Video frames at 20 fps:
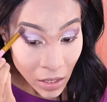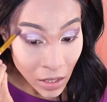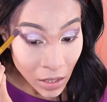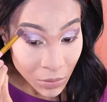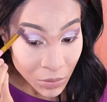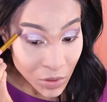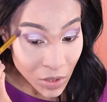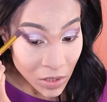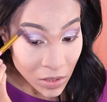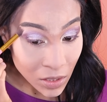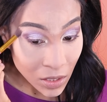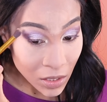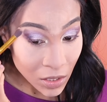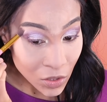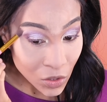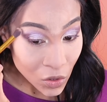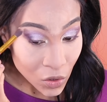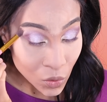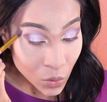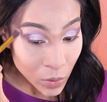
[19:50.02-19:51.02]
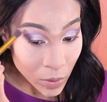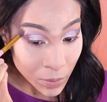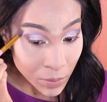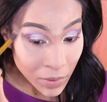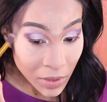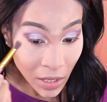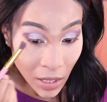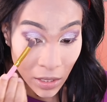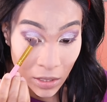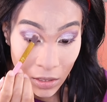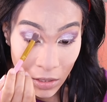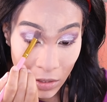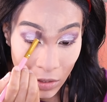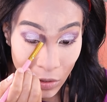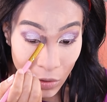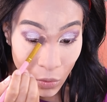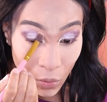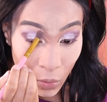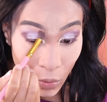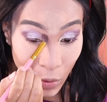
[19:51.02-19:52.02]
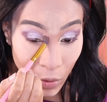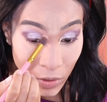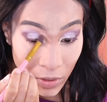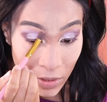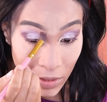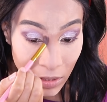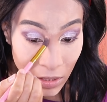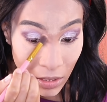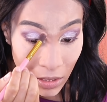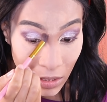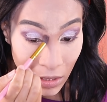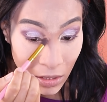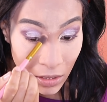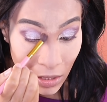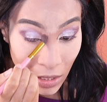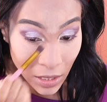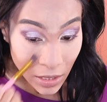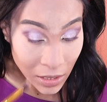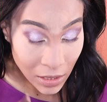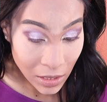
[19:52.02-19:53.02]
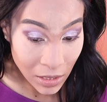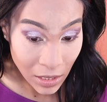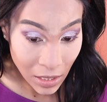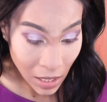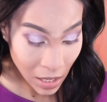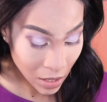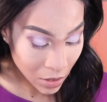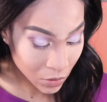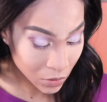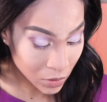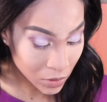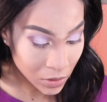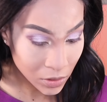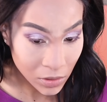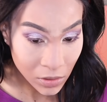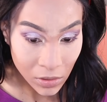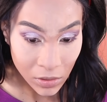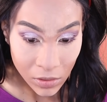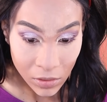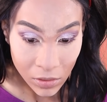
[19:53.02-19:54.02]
and I'm just gonna sweep that across it and down.